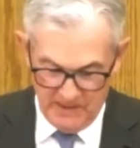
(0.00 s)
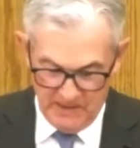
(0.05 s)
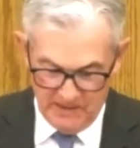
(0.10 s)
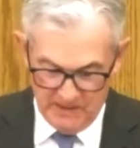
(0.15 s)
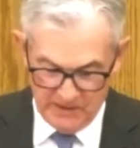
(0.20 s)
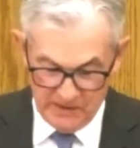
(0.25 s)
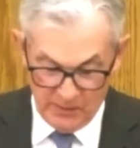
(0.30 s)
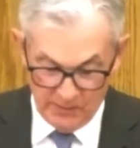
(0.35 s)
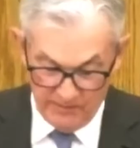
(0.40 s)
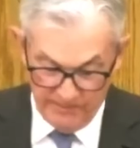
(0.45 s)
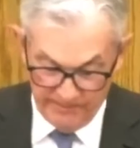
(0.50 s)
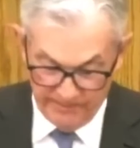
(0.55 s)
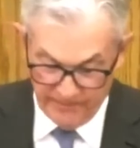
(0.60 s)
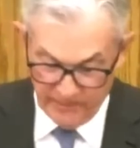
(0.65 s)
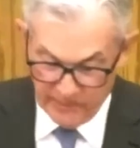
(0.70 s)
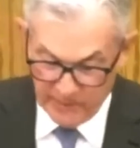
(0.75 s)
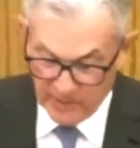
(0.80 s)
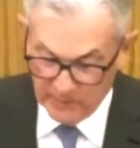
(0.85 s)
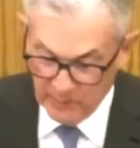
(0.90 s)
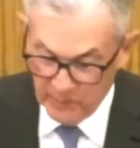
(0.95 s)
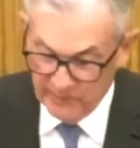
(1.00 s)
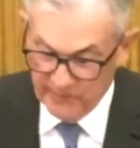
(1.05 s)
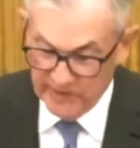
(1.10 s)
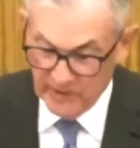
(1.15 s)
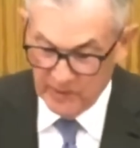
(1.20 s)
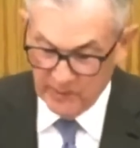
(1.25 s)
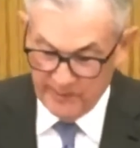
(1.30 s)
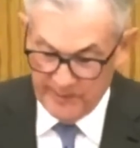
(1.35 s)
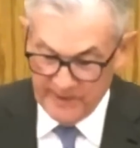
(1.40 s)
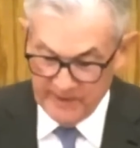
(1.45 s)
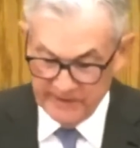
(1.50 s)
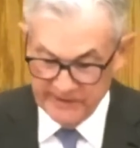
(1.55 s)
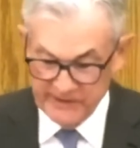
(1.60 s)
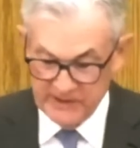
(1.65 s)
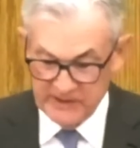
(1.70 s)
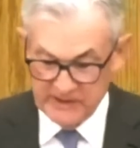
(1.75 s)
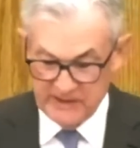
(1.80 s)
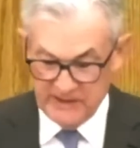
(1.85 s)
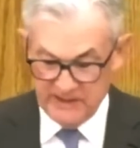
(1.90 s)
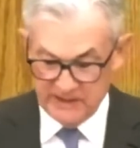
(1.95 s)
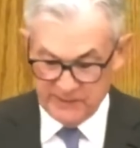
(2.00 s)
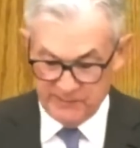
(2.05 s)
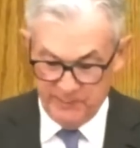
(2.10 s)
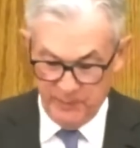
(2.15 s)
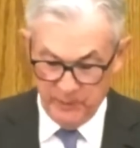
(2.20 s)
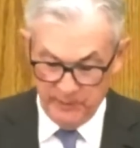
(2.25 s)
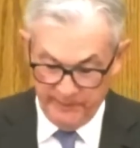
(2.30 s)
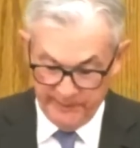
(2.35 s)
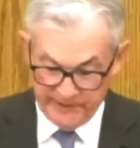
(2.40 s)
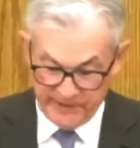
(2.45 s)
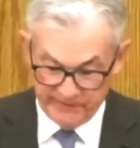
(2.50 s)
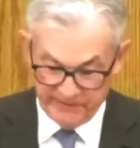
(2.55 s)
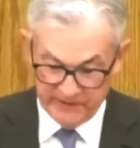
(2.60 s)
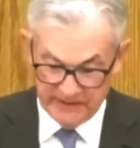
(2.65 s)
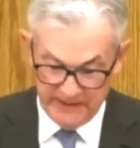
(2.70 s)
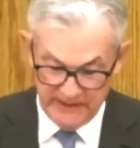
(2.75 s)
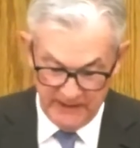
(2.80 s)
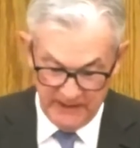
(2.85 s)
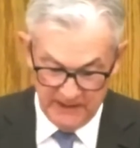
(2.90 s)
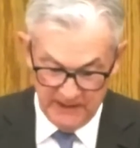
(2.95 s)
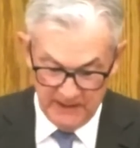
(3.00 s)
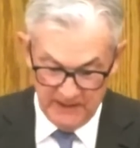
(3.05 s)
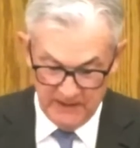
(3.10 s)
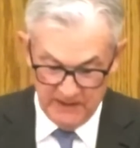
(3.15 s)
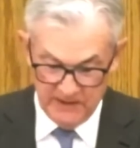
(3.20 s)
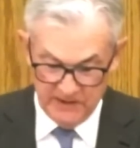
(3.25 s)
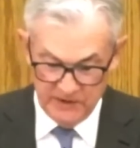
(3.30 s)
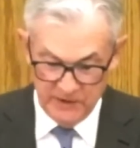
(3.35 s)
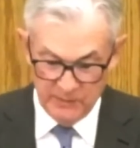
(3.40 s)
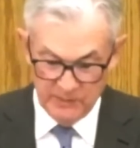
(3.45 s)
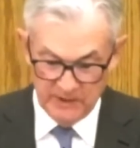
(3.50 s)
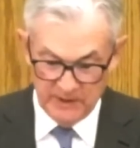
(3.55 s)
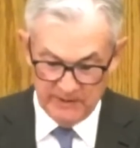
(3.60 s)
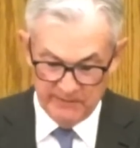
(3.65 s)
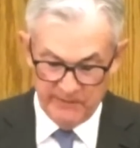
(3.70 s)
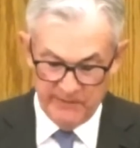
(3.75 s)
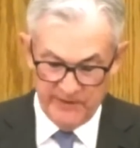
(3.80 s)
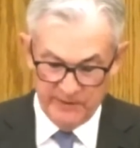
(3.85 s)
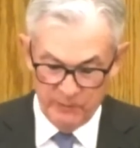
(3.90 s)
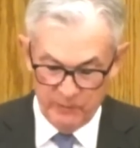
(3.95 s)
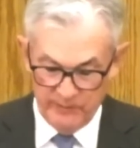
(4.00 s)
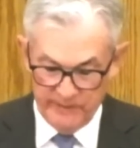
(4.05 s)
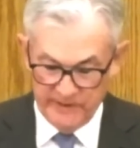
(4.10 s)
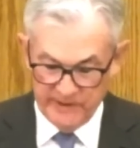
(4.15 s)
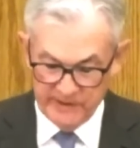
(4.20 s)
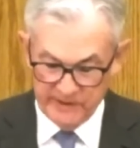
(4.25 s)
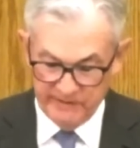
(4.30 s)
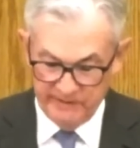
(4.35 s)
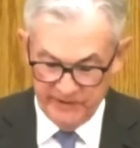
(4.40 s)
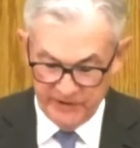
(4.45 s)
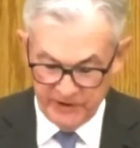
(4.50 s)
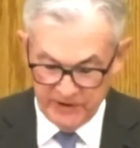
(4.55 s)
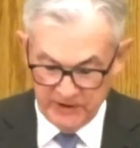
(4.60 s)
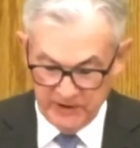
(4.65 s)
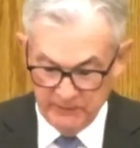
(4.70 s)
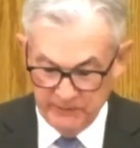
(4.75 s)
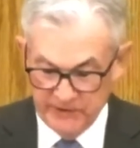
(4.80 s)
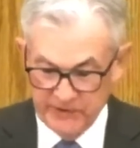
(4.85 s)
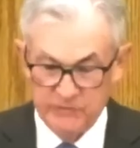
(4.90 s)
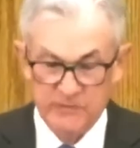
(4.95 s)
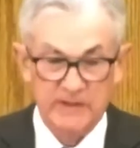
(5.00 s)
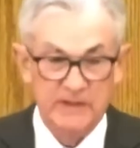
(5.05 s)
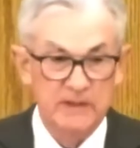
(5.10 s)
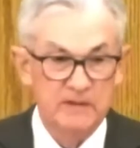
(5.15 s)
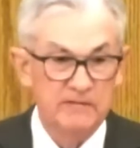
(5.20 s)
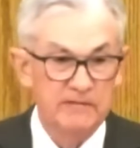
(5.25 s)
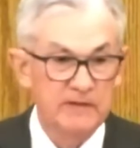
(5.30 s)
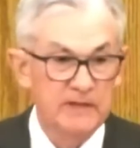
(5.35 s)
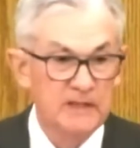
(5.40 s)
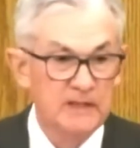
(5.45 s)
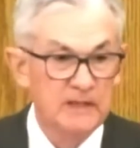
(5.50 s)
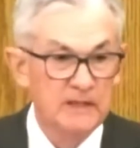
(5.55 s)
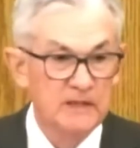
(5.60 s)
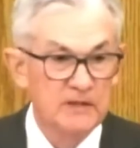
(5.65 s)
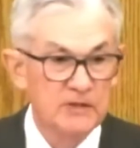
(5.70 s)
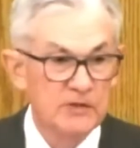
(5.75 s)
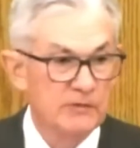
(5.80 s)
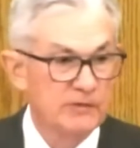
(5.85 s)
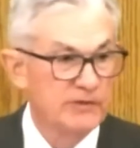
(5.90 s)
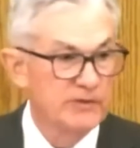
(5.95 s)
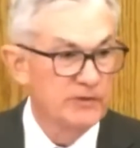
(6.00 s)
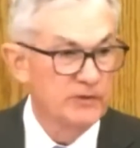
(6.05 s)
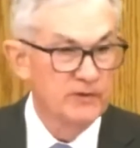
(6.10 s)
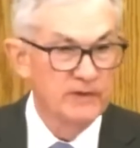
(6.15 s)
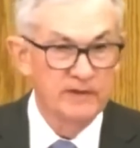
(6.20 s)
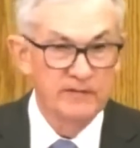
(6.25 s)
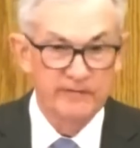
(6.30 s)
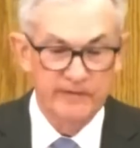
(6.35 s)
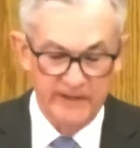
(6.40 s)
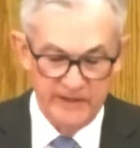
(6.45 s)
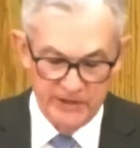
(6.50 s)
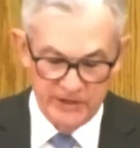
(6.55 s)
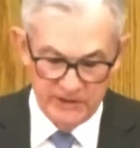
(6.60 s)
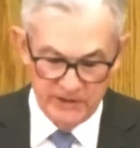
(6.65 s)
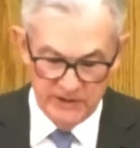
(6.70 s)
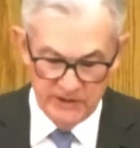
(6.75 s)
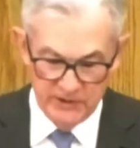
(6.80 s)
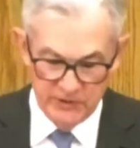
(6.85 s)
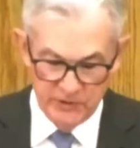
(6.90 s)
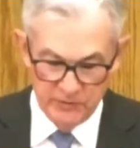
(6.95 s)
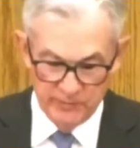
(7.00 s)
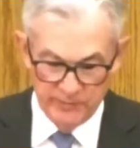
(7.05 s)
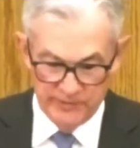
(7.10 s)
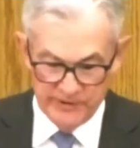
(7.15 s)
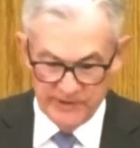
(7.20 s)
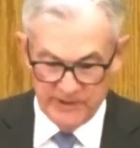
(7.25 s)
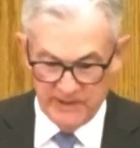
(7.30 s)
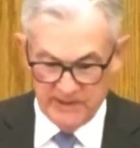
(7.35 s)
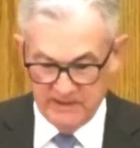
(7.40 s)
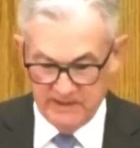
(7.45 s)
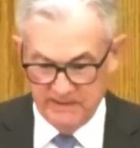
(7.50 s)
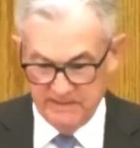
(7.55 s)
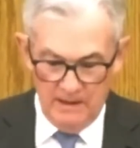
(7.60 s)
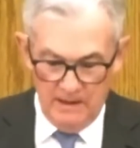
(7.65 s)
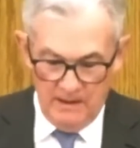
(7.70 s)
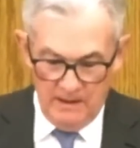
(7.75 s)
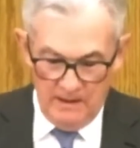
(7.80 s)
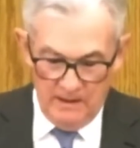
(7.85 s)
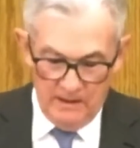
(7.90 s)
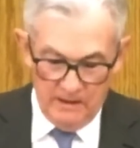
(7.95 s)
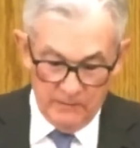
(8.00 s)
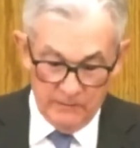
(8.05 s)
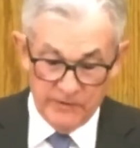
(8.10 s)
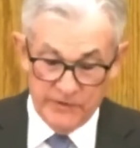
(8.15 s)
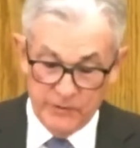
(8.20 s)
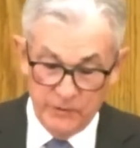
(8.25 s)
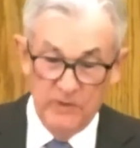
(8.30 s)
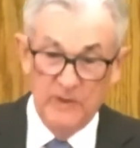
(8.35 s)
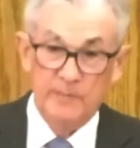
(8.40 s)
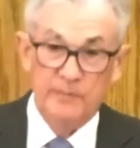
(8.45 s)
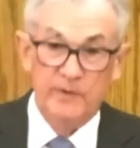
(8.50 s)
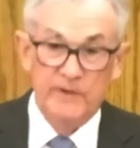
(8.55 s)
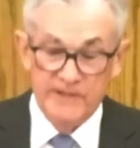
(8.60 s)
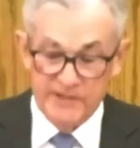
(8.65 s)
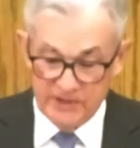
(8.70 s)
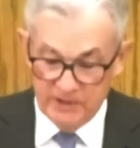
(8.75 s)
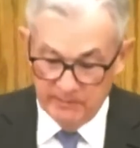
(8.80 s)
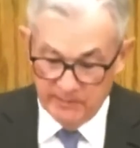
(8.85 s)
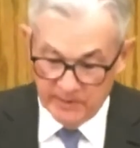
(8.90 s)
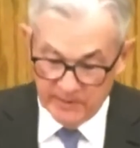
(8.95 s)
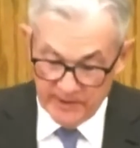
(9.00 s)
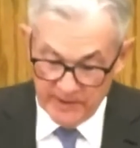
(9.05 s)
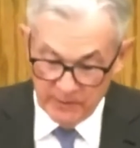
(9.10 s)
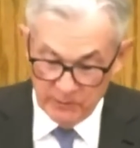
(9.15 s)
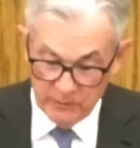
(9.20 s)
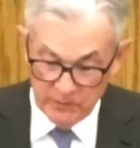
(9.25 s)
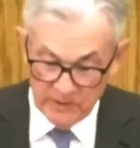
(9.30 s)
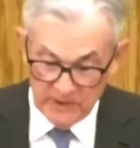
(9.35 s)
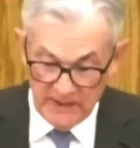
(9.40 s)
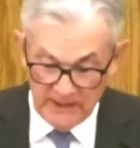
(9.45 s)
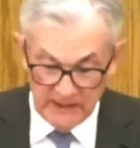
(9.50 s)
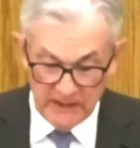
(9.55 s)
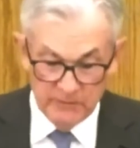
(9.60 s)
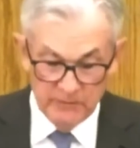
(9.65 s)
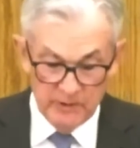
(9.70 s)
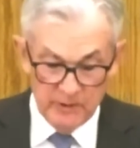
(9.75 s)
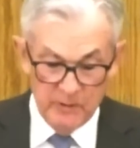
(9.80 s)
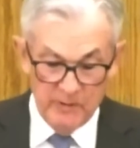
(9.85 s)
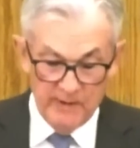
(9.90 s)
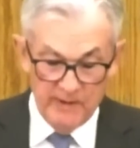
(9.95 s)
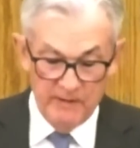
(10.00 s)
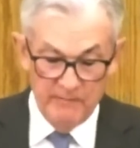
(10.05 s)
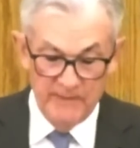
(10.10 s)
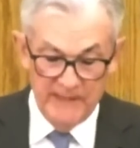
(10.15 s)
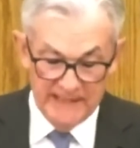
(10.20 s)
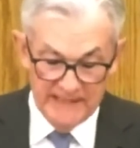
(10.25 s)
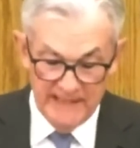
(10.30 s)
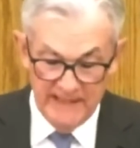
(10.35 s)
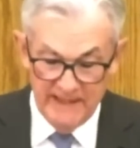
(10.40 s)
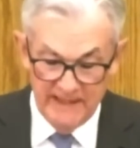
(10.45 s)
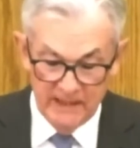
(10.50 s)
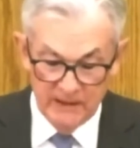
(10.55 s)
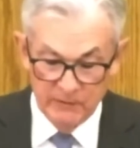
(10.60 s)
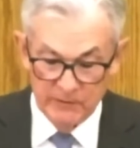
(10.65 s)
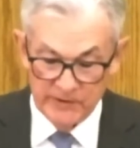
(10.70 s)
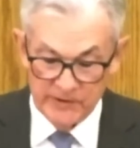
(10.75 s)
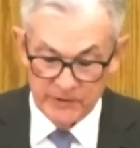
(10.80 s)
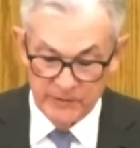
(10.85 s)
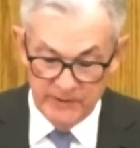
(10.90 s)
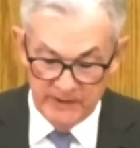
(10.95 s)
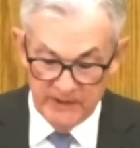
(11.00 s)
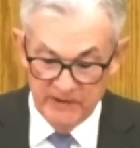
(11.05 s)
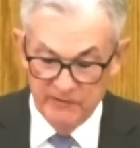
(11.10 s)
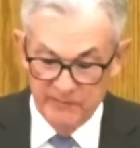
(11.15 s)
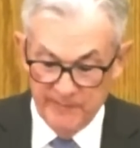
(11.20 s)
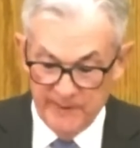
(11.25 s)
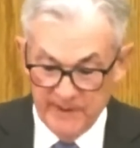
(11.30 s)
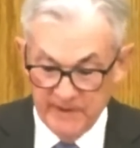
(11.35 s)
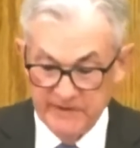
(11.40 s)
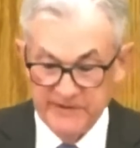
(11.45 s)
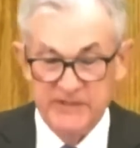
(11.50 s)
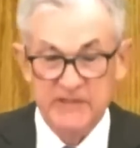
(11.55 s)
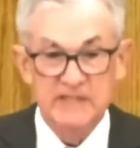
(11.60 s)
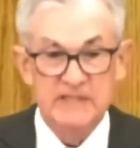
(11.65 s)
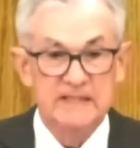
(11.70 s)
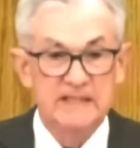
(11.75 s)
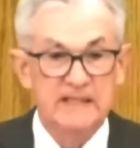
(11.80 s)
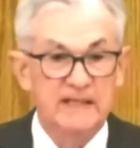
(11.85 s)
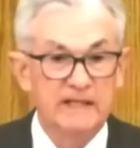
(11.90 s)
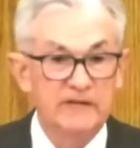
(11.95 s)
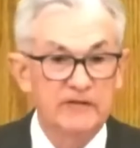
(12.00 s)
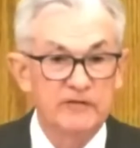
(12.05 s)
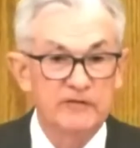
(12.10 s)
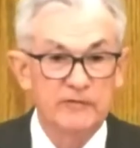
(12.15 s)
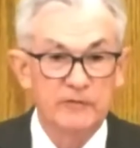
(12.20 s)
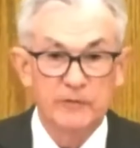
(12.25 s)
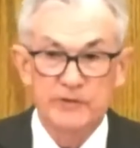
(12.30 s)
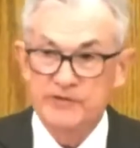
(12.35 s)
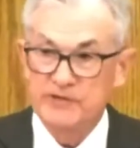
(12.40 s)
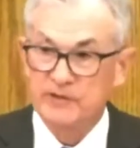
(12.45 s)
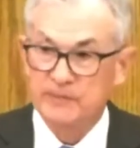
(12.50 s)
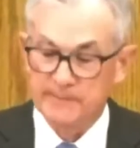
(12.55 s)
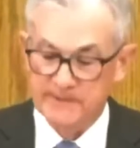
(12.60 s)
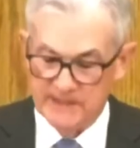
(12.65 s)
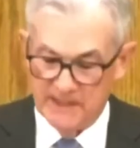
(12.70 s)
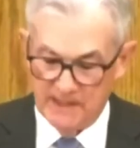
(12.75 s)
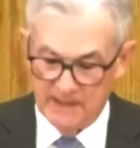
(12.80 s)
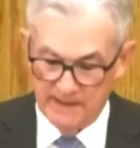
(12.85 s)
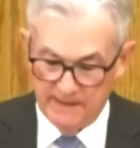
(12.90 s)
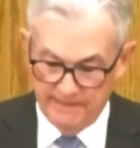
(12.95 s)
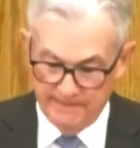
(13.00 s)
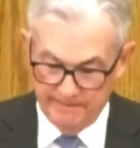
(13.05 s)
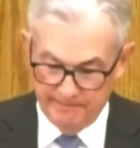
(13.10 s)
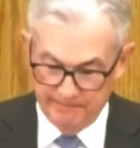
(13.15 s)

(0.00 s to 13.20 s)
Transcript: So, we are moving our policy stance purposefully to a level that will be sufficiently restrictive to return inflation to 2%. Restoring price stability will likely require maintaining a restrictive policy stance for some time.